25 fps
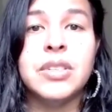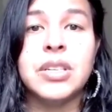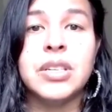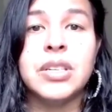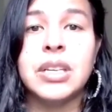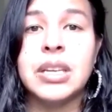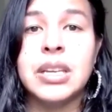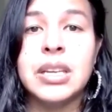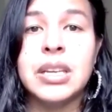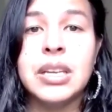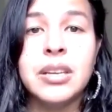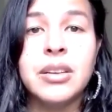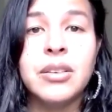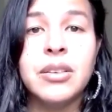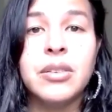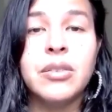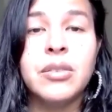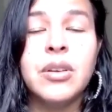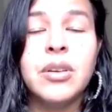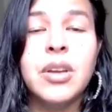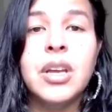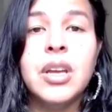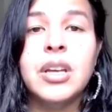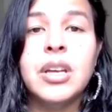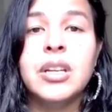to
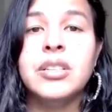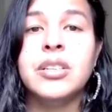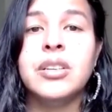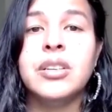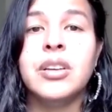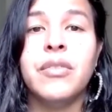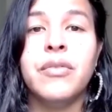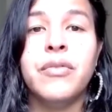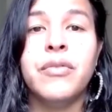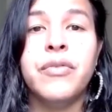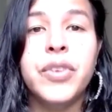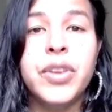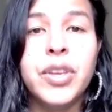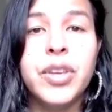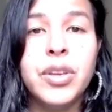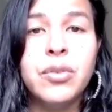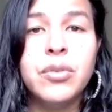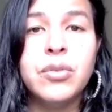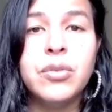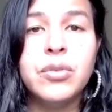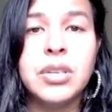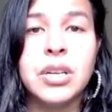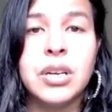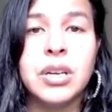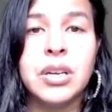kill, to
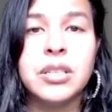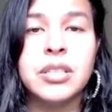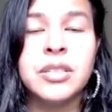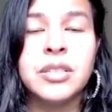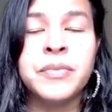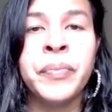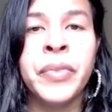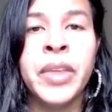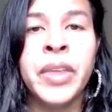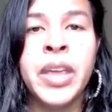confuse us.